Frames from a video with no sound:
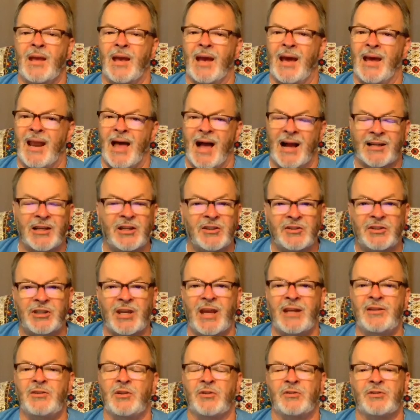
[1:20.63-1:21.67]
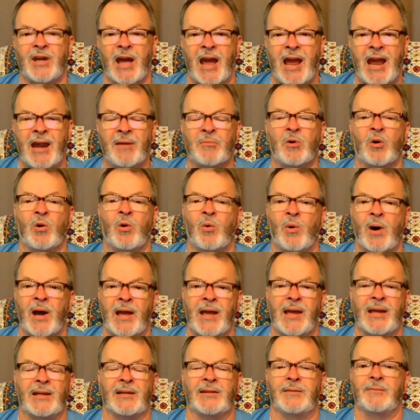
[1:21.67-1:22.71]
And I continued to hammer
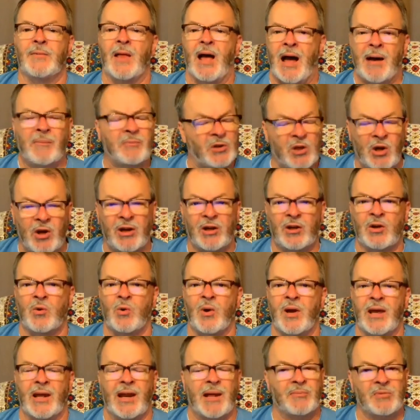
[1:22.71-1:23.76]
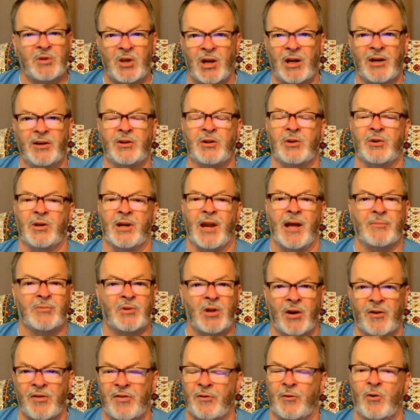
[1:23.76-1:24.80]
away, and I'm going to quit. I'm going to do it. I'm
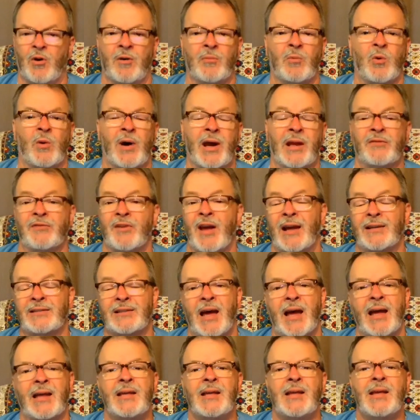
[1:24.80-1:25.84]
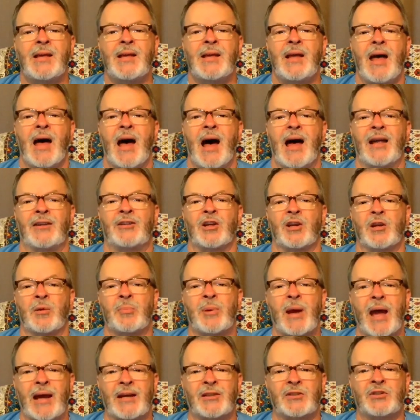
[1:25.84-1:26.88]
going to throw them away. In fact, I took a
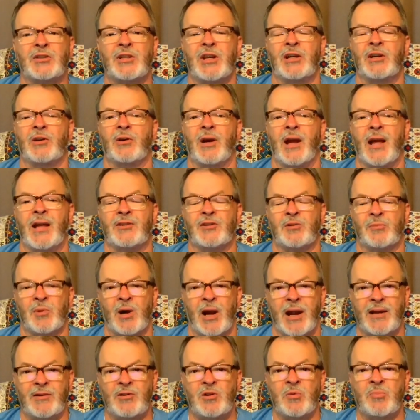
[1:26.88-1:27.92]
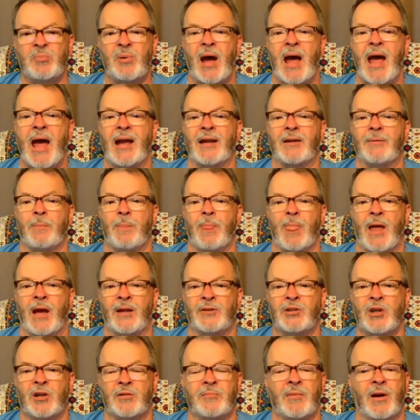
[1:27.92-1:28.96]
pack of cigarettes, a brand new pack. I
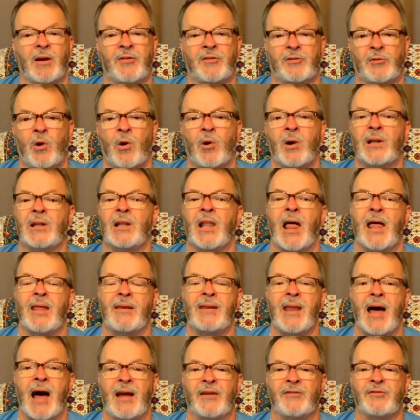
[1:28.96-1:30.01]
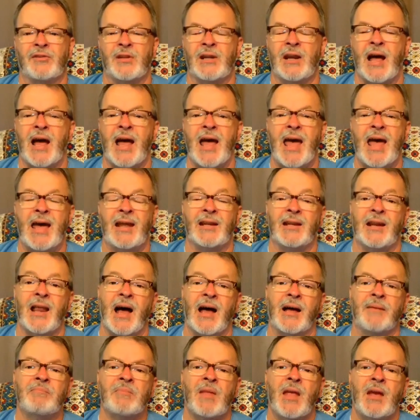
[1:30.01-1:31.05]
took a throwing knife that I had, and
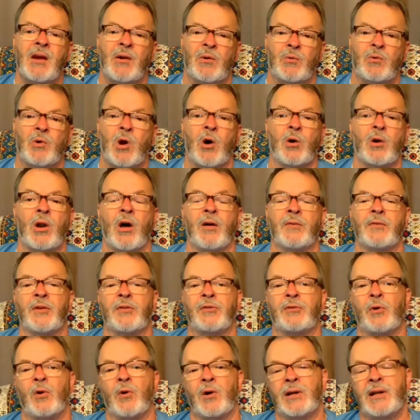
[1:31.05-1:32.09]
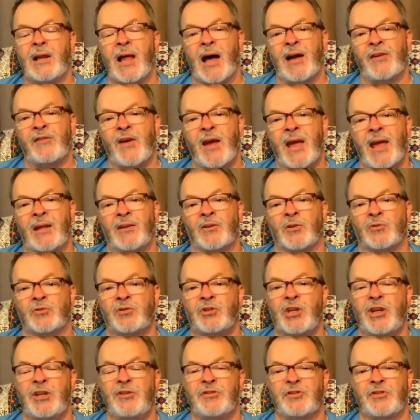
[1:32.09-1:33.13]
I wrote on the throwing knife handle,
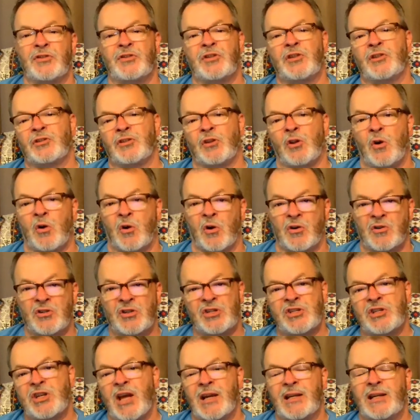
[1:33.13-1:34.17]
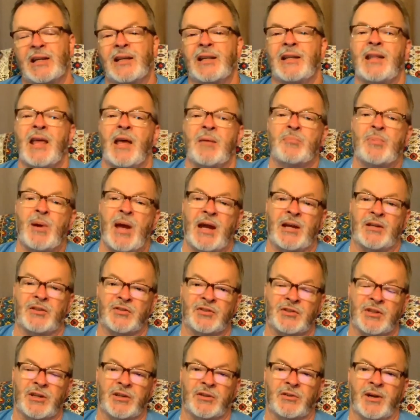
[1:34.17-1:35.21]
"Jesus is Lord," stuck it in that pack of
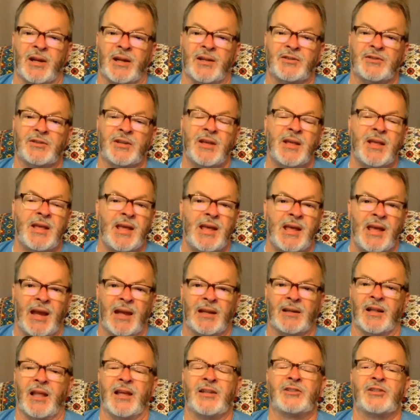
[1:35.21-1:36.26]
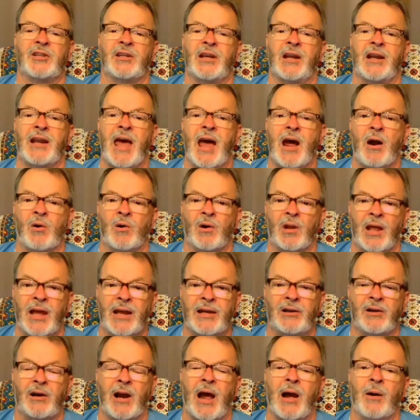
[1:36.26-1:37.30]
cigarettes. And less than an hour
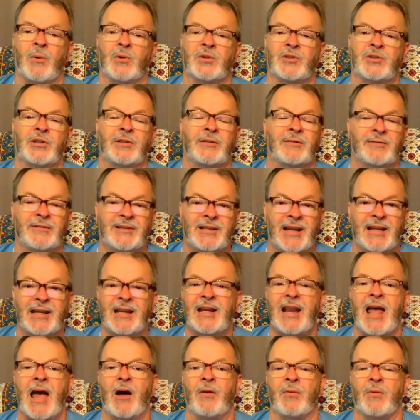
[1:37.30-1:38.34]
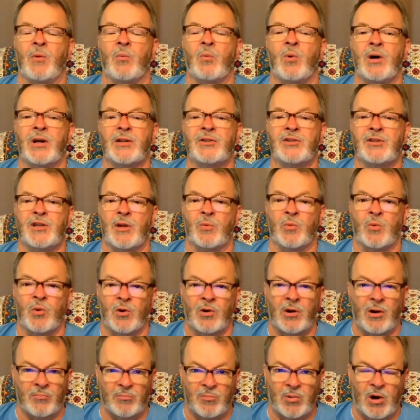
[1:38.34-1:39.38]
later, I was digging out the ones that
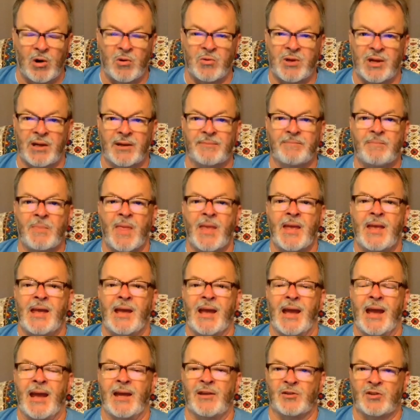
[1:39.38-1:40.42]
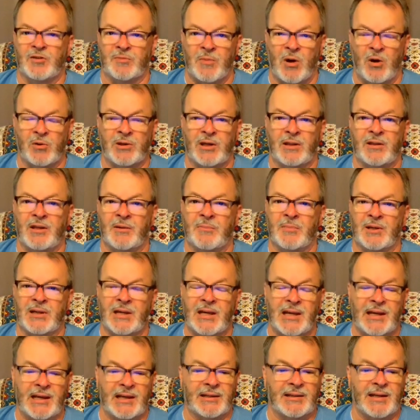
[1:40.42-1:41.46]
weren't broken and smoking them
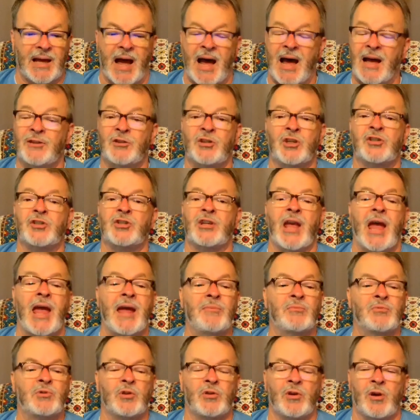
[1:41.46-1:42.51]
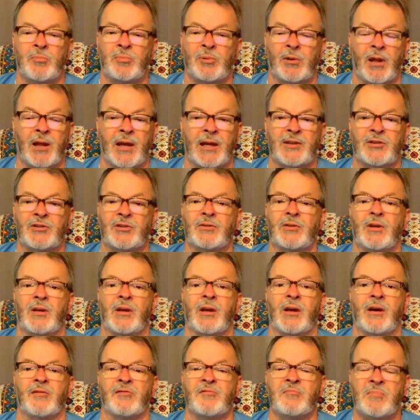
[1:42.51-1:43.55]
again. I just came to a place
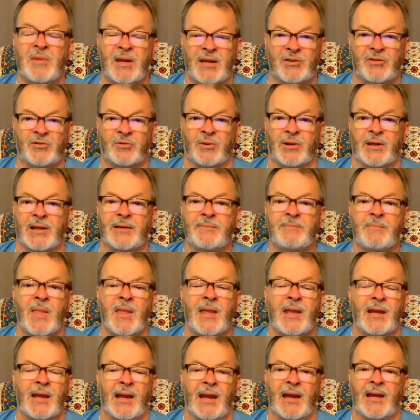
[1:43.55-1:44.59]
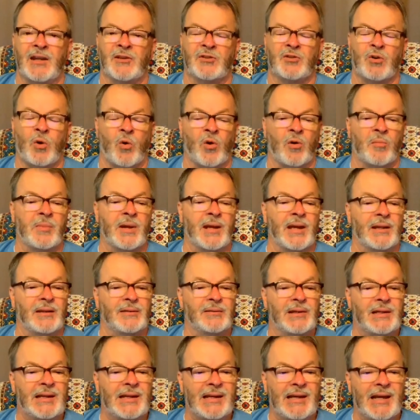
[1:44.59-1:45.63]
of misery and torment.
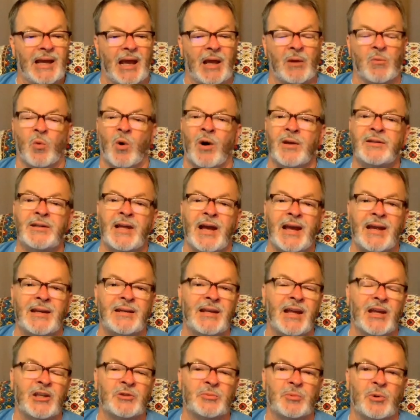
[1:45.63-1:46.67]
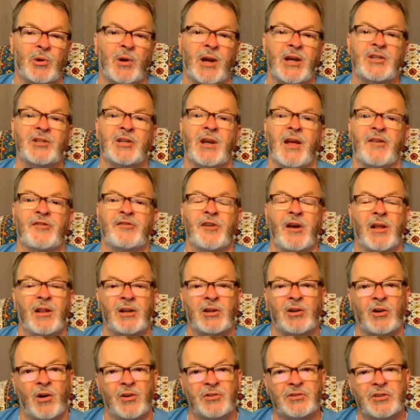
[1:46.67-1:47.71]
And one day in desperation, I fell
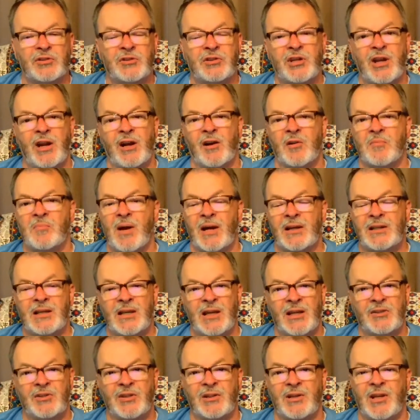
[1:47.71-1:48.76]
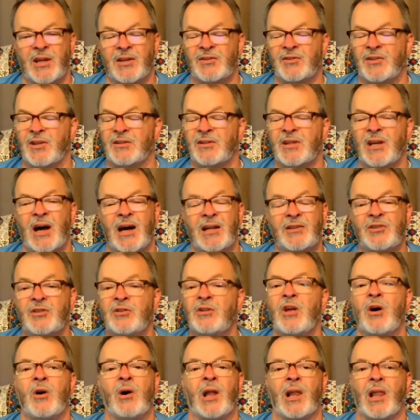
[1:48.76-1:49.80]
across a chair in my kitchen. I said, "God, you
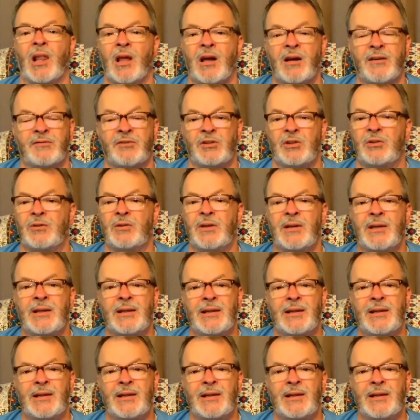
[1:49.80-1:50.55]
know I love you.